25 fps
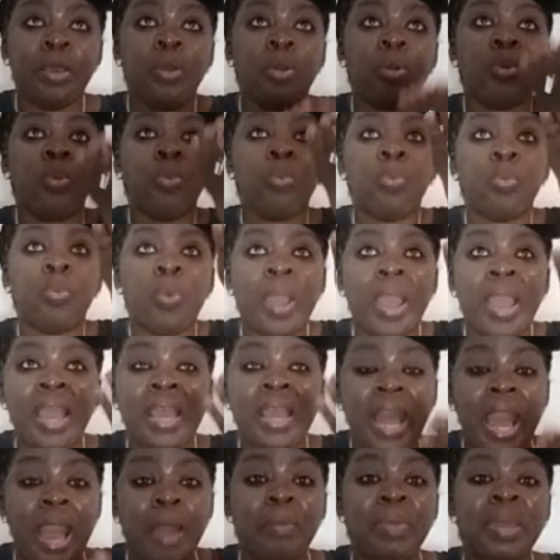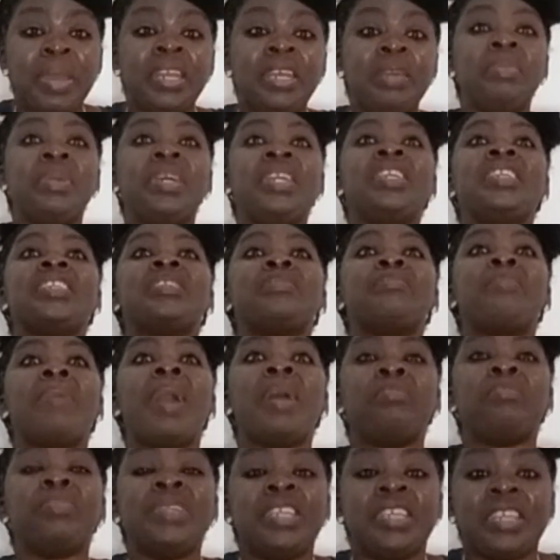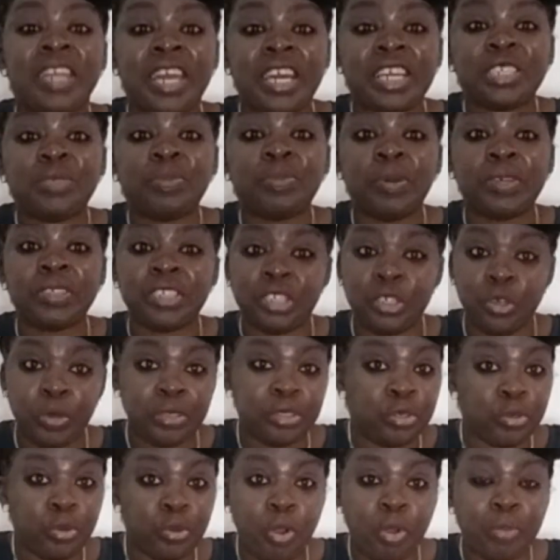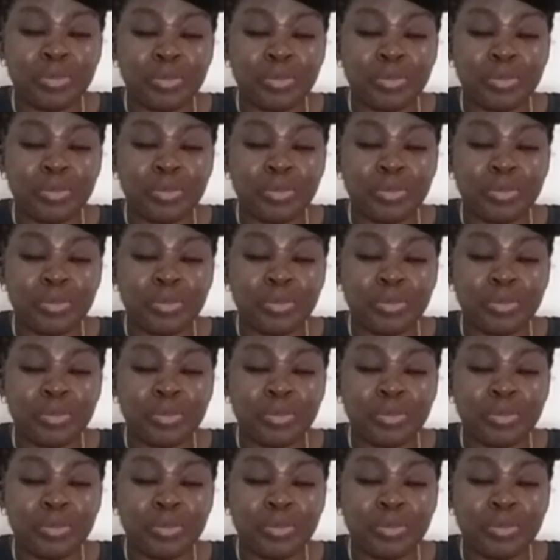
when how many minutes the next bus is going to come.